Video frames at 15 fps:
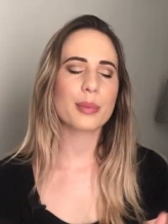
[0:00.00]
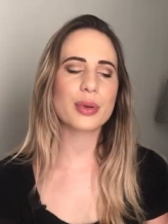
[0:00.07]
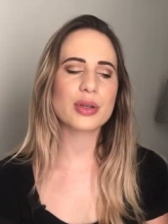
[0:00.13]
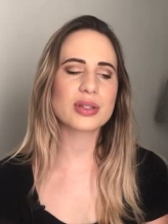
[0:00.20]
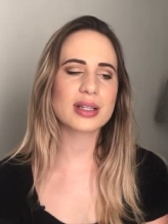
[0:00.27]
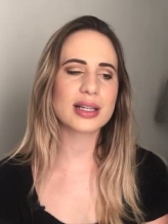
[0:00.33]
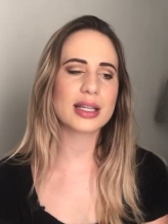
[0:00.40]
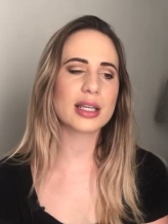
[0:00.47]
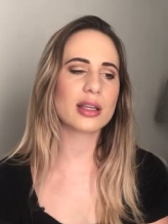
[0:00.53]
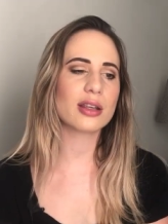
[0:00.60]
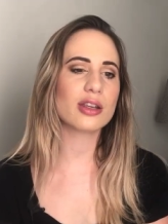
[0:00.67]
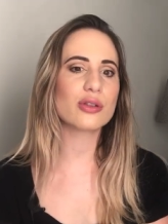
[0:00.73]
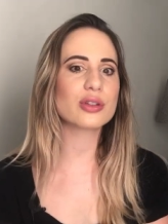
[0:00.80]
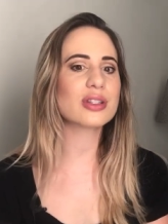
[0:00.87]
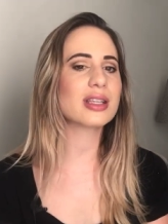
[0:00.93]
Personally,
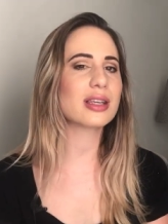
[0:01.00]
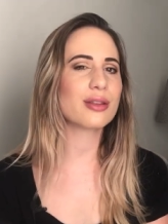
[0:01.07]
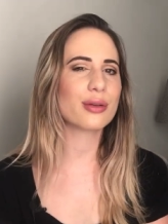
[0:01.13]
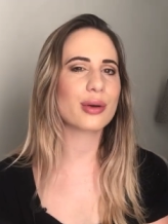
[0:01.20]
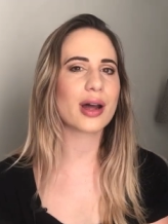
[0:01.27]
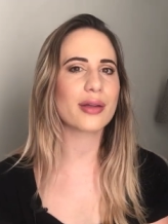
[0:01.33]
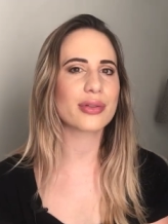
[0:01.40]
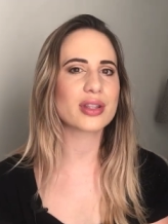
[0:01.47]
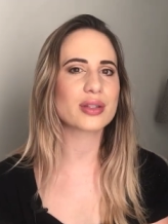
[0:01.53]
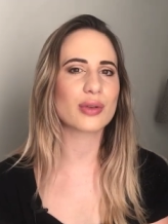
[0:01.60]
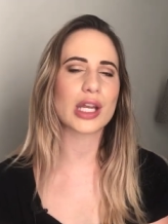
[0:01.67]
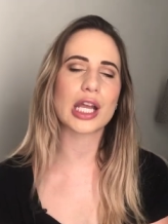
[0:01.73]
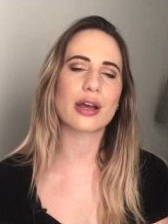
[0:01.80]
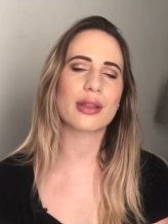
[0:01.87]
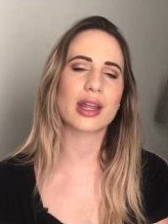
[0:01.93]
you'll see throughout this
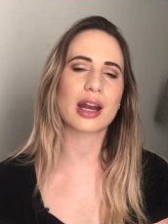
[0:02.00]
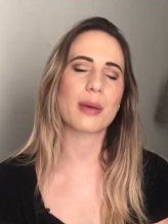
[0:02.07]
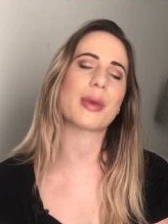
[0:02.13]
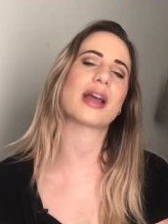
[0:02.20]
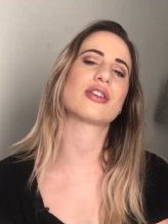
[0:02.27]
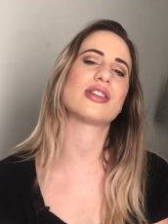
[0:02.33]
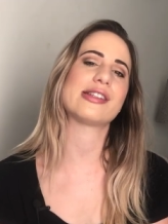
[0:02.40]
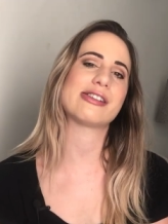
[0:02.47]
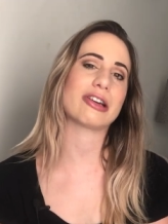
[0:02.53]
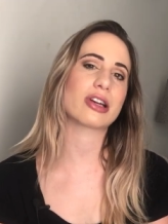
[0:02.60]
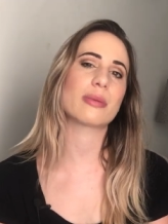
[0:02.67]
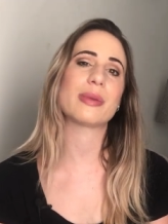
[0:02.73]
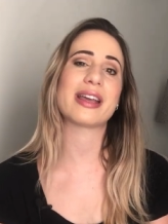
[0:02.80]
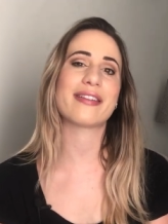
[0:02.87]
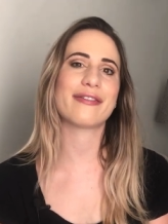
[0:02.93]
video that I'm actually not
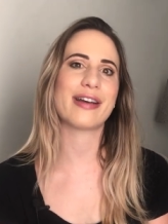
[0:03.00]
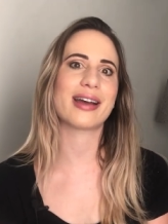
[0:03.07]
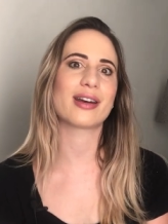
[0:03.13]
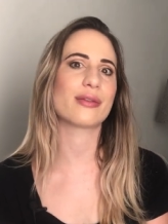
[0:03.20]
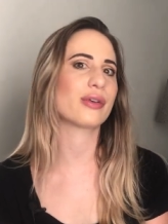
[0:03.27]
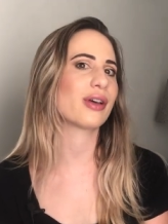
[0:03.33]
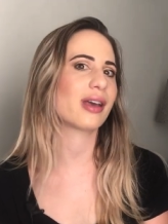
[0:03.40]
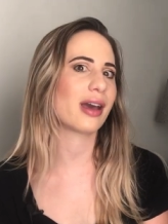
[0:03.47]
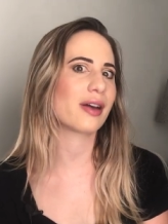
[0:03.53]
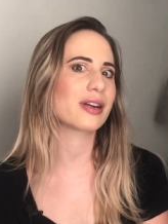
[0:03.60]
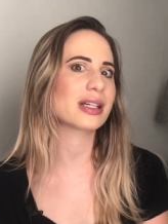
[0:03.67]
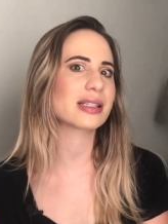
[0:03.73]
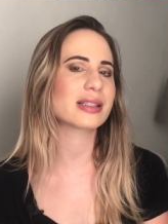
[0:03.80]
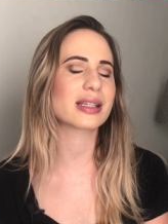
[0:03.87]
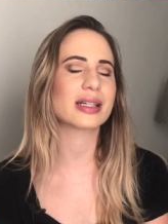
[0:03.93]
a big fan of her
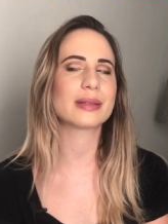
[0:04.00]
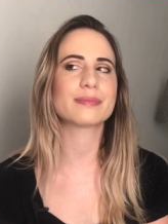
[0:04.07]
character,